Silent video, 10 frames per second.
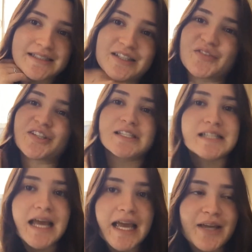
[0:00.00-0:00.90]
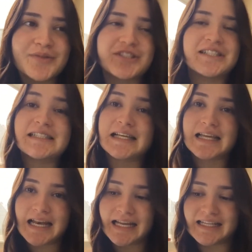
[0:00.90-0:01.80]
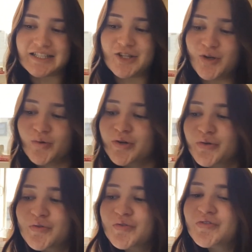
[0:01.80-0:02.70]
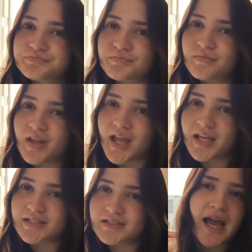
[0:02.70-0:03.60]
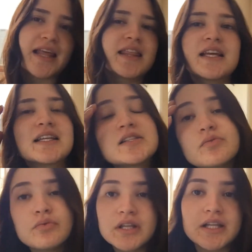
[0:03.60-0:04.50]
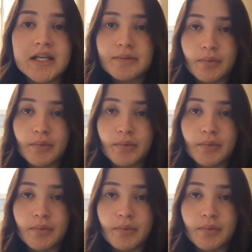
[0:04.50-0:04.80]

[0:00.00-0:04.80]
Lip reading: It's like the first day, it was just like getting into the groove. And I think it's really